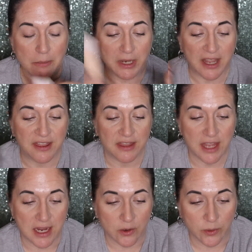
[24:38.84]
but I
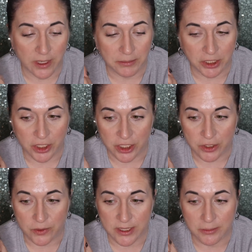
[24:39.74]
think what I'm going to
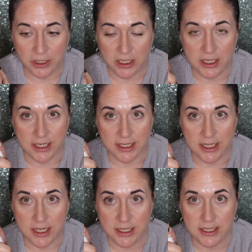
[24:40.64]
do is I'm going to
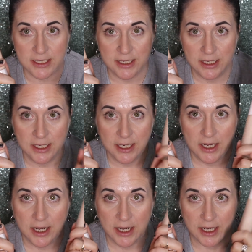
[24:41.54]
test this
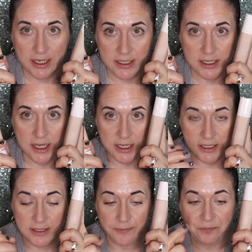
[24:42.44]
against
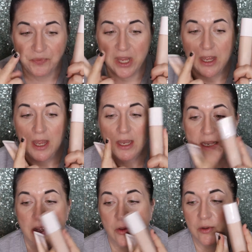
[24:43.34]
this.
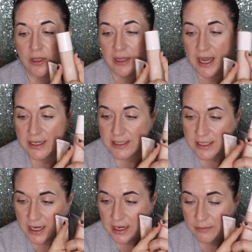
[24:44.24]
Now, the last
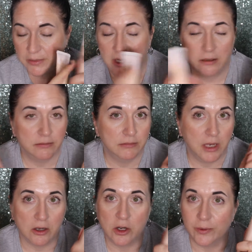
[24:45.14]
time,
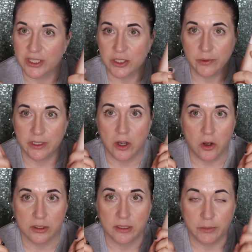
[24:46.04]
I'll go into it
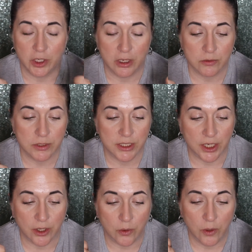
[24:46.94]
all tomorrow,
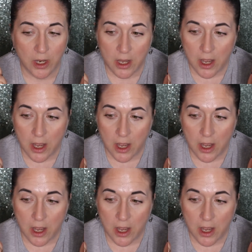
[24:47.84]
so